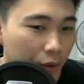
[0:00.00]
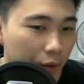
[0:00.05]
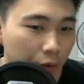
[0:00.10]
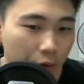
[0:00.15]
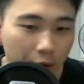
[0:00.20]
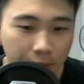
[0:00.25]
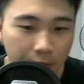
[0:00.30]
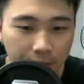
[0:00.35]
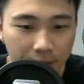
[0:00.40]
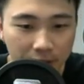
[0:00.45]

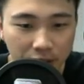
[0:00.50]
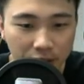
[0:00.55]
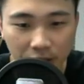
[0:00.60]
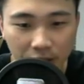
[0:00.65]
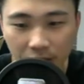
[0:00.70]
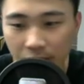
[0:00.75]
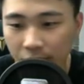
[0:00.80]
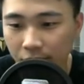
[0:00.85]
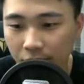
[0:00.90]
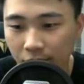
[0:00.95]
what
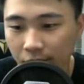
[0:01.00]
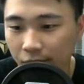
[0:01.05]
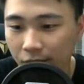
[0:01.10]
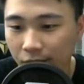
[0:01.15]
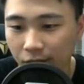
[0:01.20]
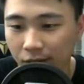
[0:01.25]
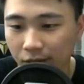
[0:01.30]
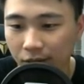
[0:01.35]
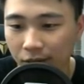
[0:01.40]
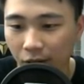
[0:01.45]
version
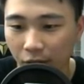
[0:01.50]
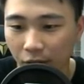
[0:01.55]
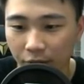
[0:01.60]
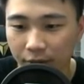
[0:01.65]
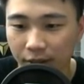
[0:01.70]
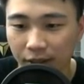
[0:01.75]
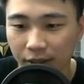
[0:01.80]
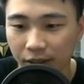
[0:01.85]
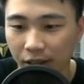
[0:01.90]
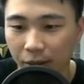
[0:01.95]
of
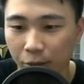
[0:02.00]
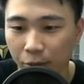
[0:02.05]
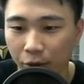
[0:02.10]
this game